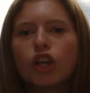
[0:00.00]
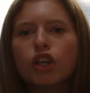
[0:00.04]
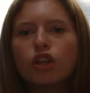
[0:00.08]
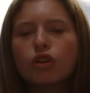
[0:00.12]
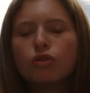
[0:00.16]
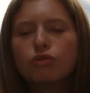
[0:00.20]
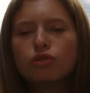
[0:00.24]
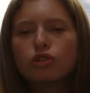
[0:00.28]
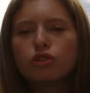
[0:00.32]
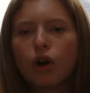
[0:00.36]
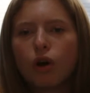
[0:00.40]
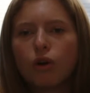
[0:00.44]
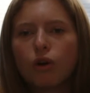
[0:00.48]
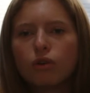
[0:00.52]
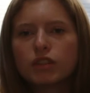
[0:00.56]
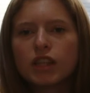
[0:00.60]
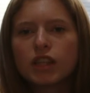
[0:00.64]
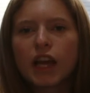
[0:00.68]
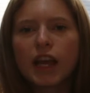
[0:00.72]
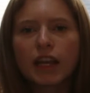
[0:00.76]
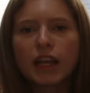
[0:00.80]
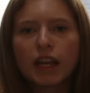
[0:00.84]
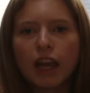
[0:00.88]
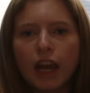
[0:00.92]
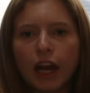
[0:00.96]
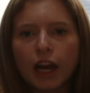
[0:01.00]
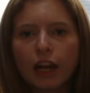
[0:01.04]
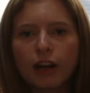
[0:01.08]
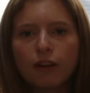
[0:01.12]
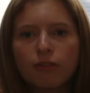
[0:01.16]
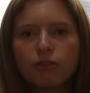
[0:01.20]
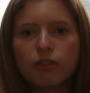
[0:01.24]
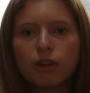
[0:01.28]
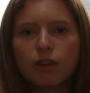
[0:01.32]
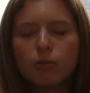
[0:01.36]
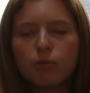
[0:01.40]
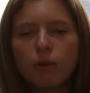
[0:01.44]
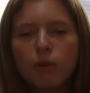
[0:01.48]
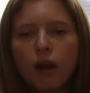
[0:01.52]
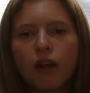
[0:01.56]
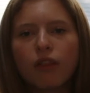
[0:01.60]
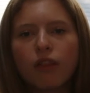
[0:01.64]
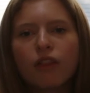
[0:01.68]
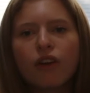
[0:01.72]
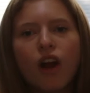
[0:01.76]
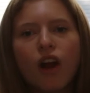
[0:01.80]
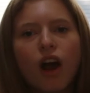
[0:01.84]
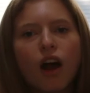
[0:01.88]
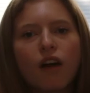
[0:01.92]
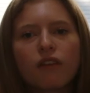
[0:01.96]
you don't take care of them well,
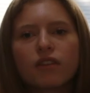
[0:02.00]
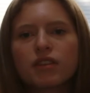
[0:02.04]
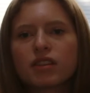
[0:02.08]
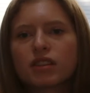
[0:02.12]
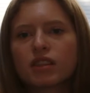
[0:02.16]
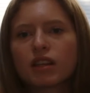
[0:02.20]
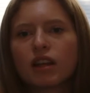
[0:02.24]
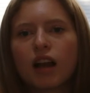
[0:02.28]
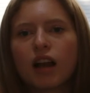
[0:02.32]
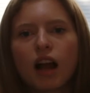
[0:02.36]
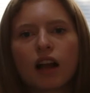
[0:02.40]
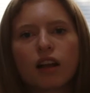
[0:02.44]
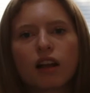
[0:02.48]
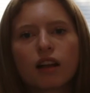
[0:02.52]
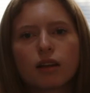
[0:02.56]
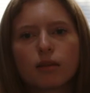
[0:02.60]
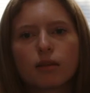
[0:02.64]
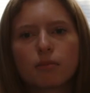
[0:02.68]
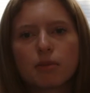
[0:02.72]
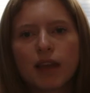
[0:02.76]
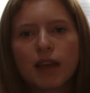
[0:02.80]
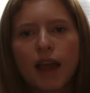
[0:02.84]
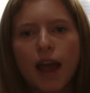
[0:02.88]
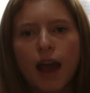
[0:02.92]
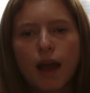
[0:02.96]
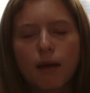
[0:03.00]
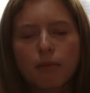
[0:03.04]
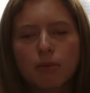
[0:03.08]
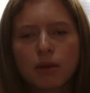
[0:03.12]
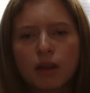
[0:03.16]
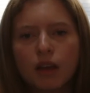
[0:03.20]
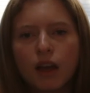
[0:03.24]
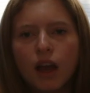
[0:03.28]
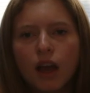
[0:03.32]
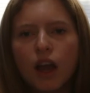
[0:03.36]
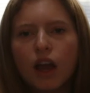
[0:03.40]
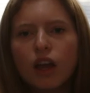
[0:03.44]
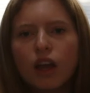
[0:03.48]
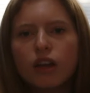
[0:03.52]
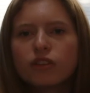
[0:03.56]
they're obviously not going to be happy.